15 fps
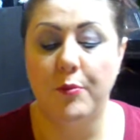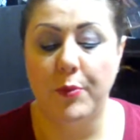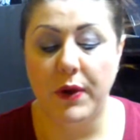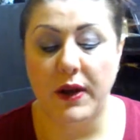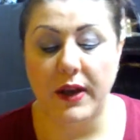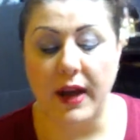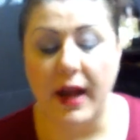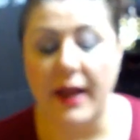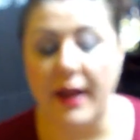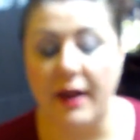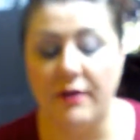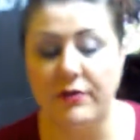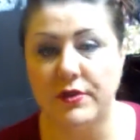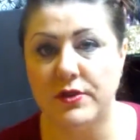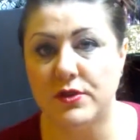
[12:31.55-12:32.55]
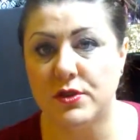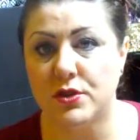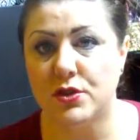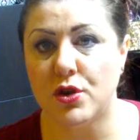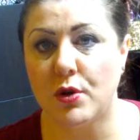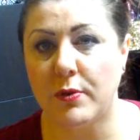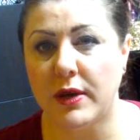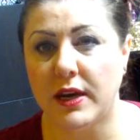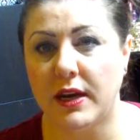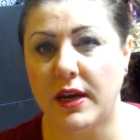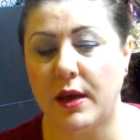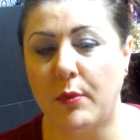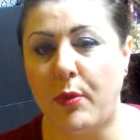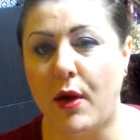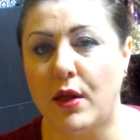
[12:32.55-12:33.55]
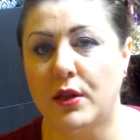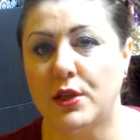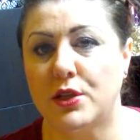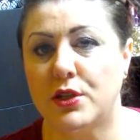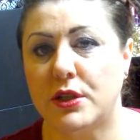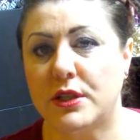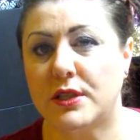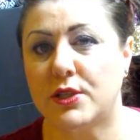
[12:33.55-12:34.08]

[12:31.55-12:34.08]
But I have so many nail polishes,